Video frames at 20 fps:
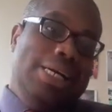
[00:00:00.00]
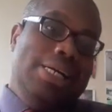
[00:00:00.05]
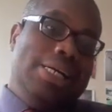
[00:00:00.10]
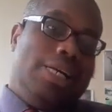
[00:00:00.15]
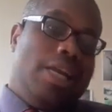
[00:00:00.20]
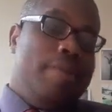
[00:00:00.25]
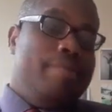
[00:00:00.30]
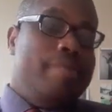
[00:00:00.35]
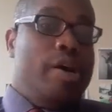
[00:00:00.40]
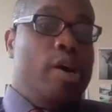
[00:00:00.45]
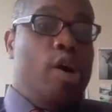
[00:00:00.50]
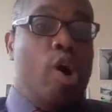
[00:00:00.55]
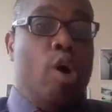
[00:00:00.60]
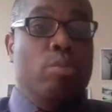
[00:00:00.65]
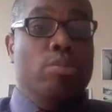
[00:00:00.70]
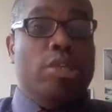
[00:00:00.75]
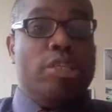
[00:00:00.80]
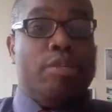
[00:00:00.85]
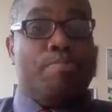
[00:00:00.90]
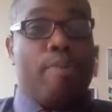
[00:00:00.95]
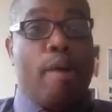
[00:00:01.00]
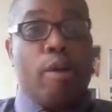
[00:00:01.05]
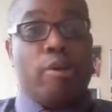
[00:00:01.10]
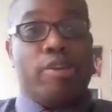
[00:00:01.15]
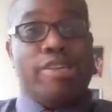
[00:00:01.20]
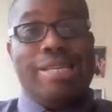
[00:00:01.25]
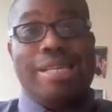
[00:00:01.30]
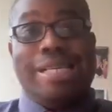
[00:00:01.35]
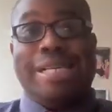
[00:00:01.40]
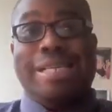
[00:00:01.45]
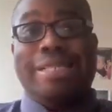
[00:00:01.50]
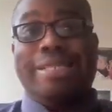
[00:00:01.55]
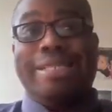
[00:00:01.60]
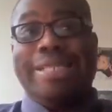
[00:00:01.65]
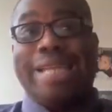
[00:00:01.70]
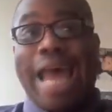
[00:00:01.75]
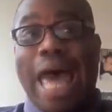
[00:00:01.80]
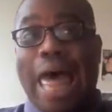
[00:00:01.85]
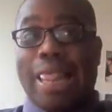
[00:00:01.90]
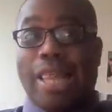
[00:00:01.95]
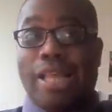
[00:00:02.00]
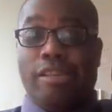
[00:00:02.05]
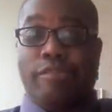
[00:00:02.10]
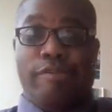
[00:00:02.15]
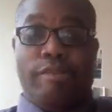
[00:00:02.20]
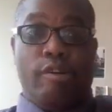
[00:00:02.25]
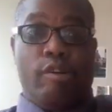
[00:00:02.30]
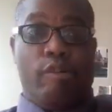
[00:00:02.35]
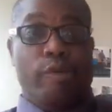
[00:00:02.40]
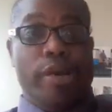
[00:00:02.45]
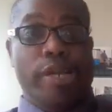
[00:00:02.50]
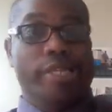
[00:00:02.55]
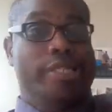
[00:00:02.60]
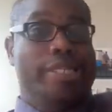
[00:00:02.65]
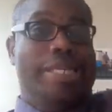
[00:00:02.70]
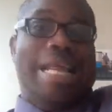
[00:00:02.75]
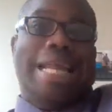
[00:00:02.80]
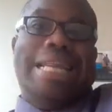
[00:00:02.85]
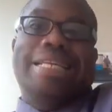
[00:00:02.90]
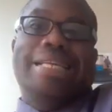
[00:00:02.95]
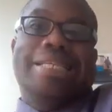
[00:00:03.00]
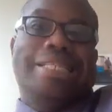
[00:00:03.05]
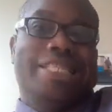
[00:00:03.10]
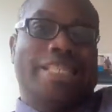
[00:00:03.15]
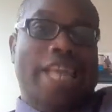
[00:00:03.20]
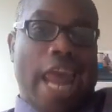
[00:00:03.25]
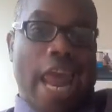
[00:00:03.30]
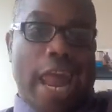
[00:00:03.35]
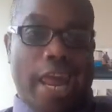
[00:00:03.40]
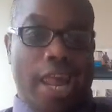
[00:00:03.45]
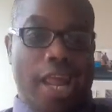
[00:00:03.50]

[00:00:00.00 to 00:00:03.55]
Give a homeless person a hundred dollars for no reason out of your check.